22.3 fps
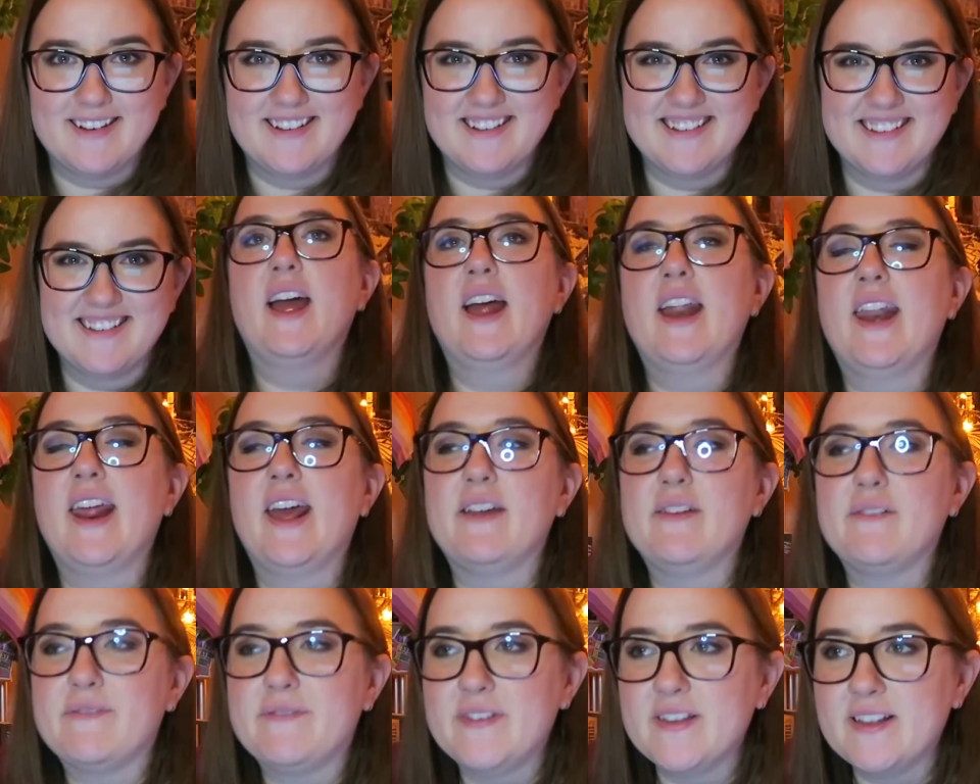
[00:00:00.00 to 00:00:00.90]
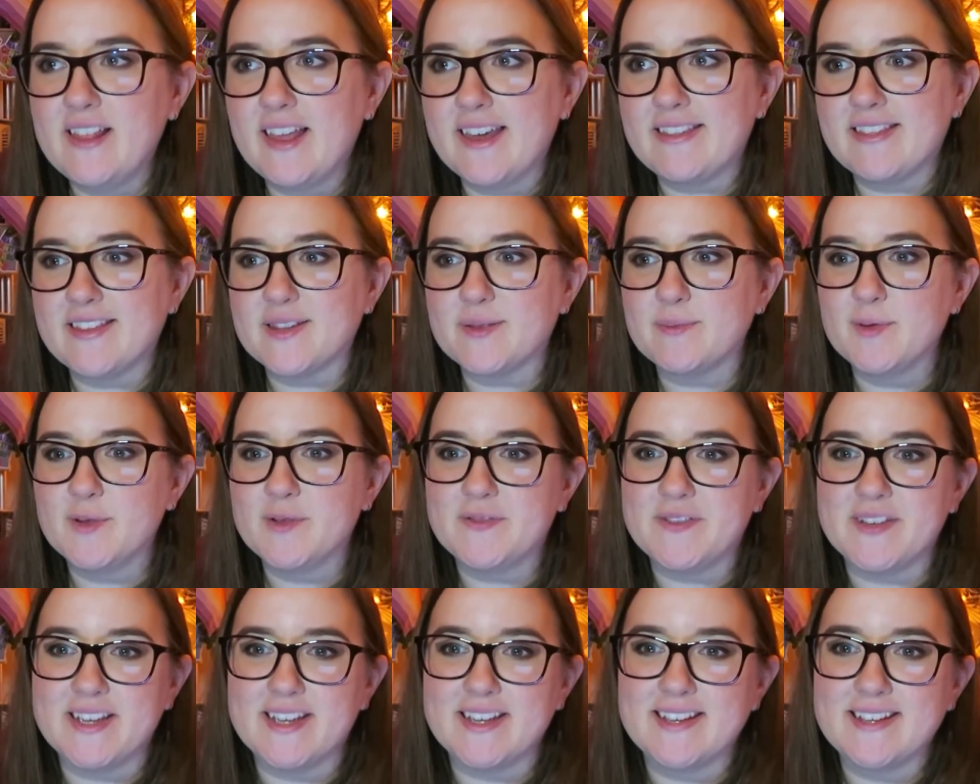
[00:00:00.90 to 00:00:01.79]
And I feel like this
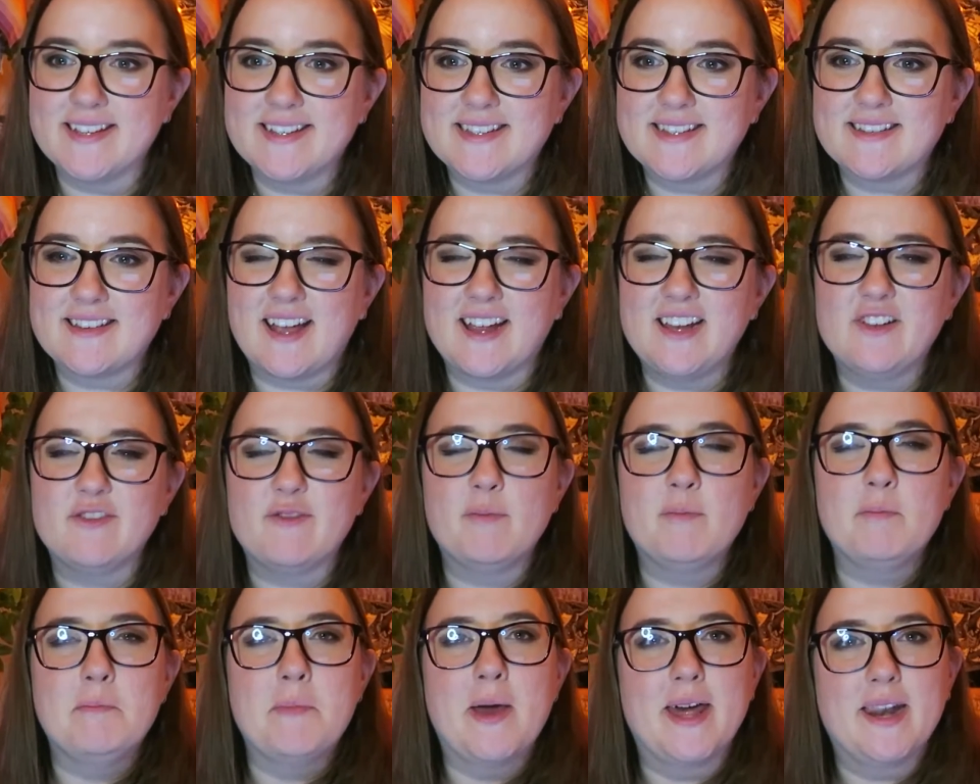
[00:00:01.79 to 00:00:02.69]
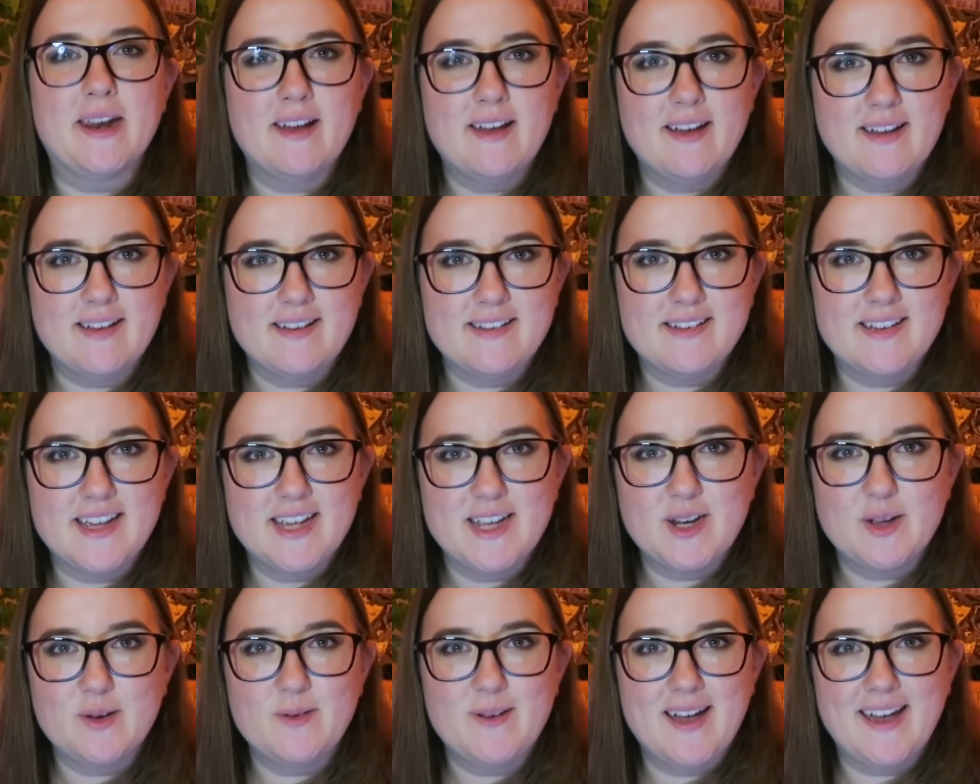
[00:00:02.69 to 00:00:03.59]
movie is kind of meta
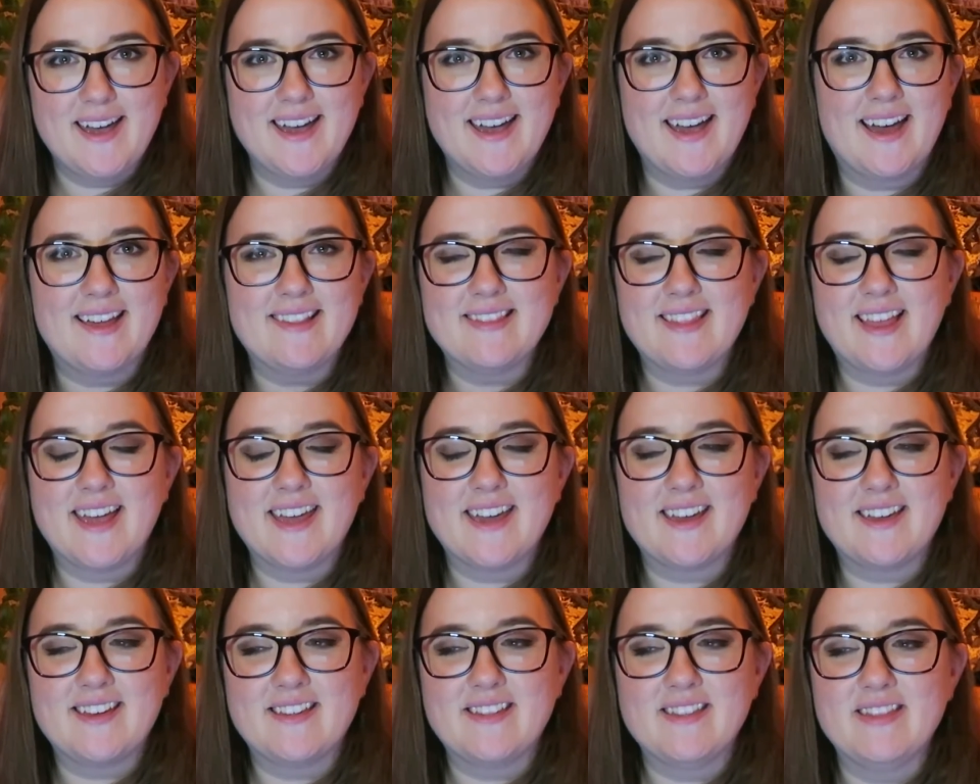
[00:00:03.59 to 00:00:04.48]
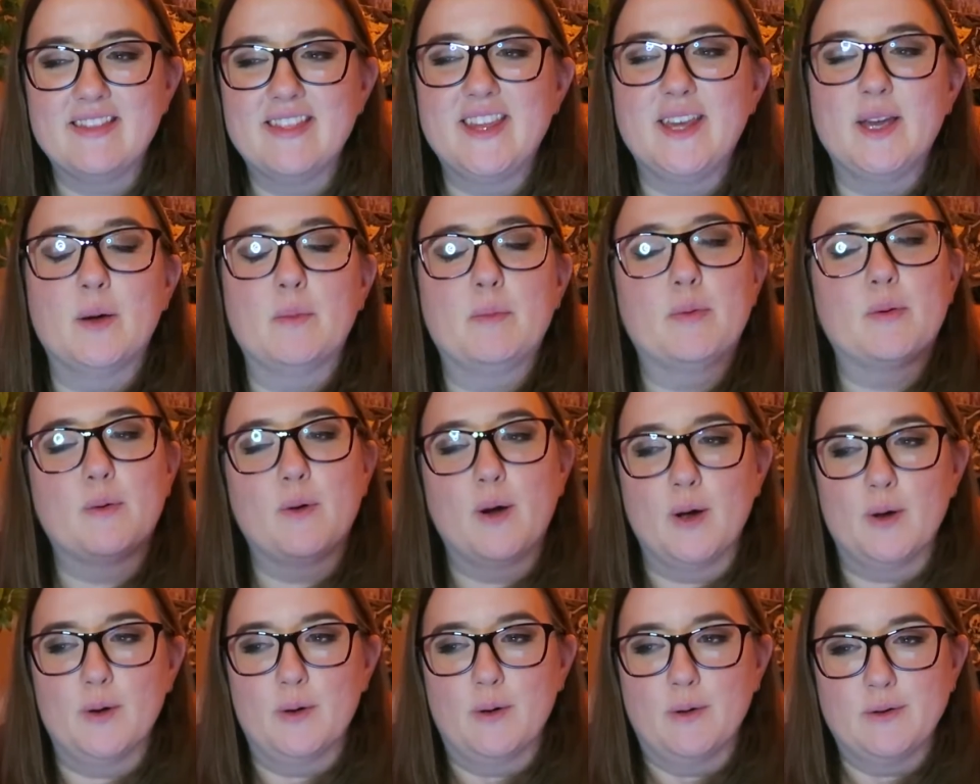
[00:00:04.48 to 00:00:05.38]
in a way. I like the
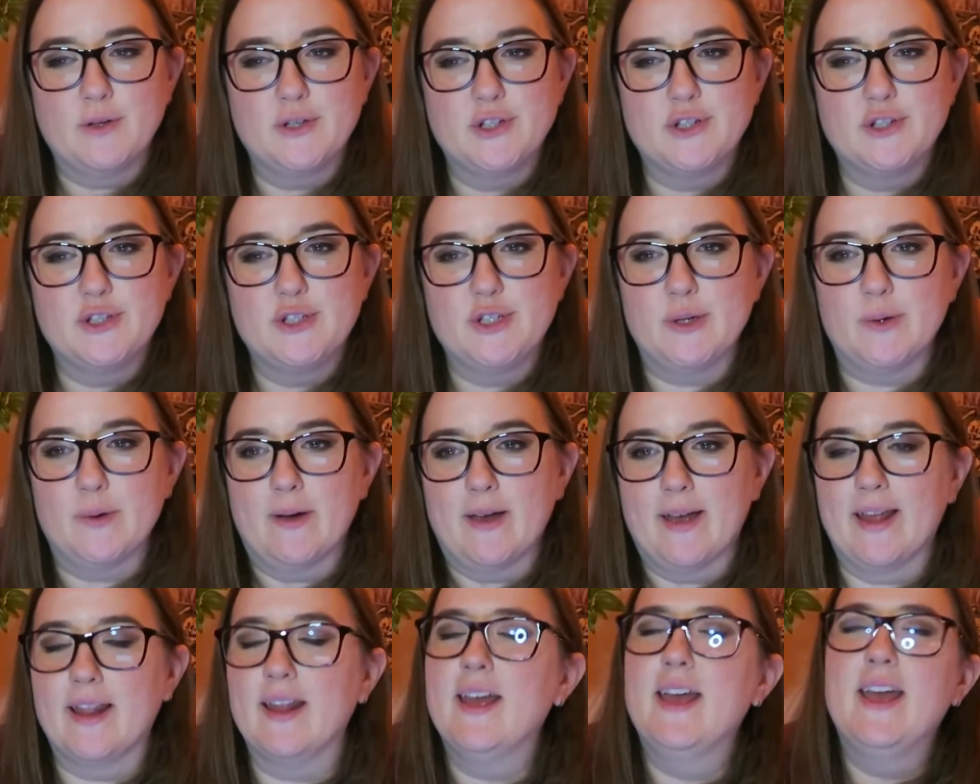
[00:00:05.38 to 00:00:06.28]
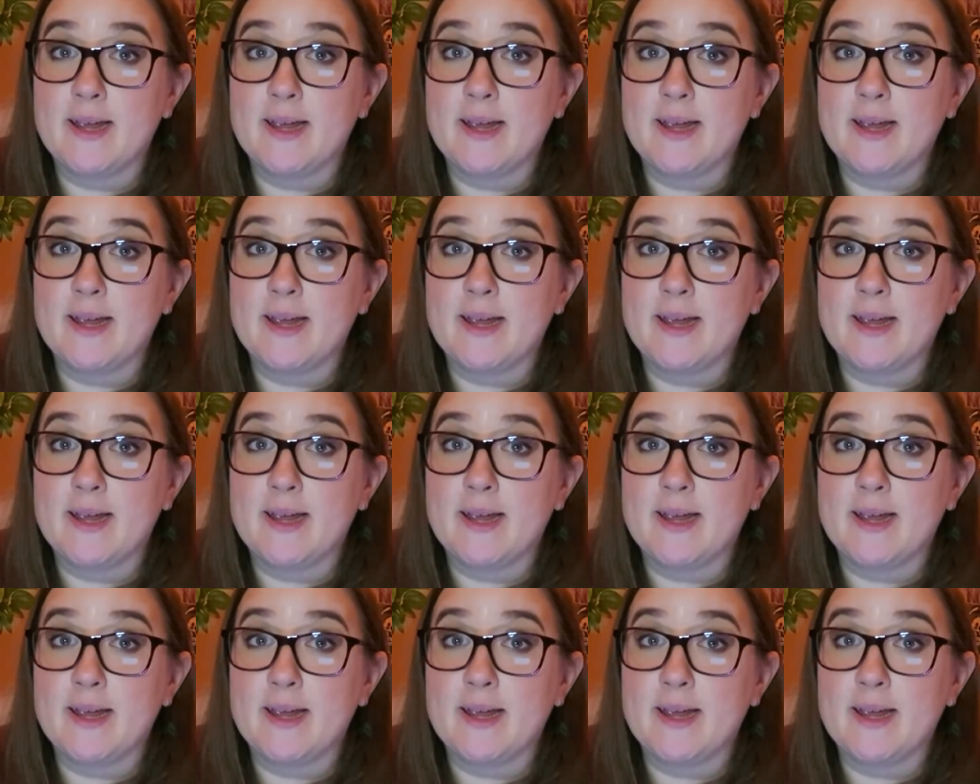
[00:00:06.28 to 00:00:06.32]
approach to it.